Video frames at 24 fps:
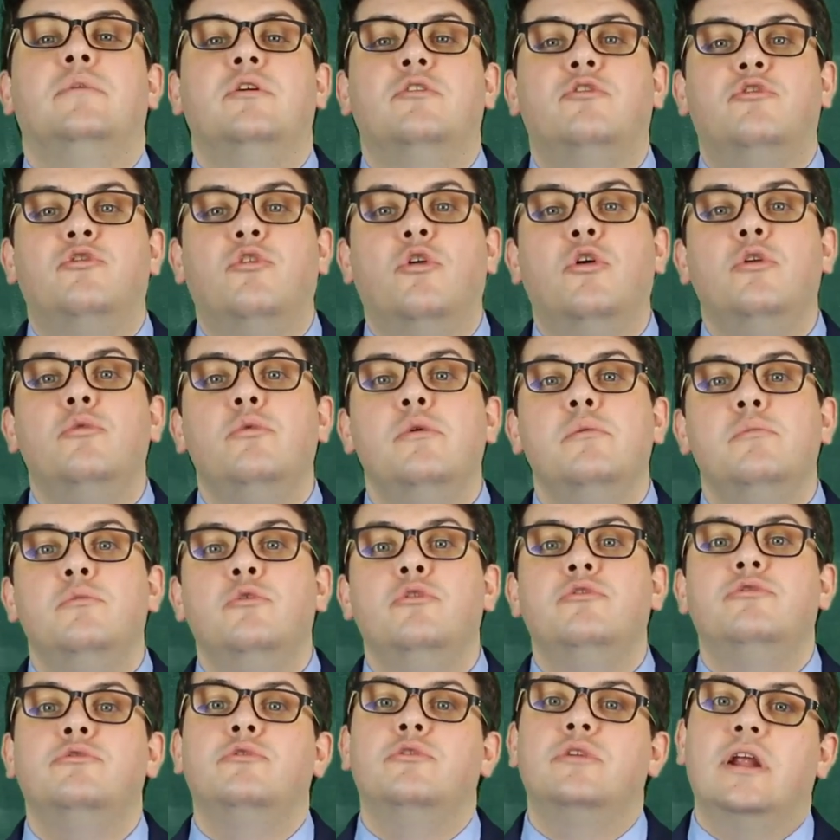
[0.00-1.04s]
before we
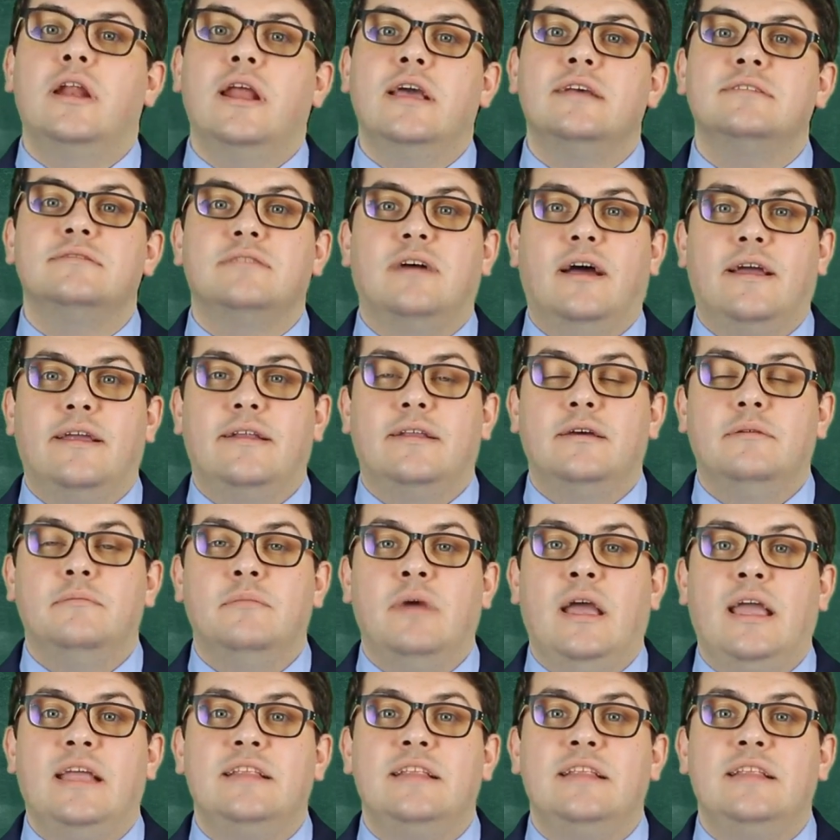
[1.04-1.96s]
move to the next item,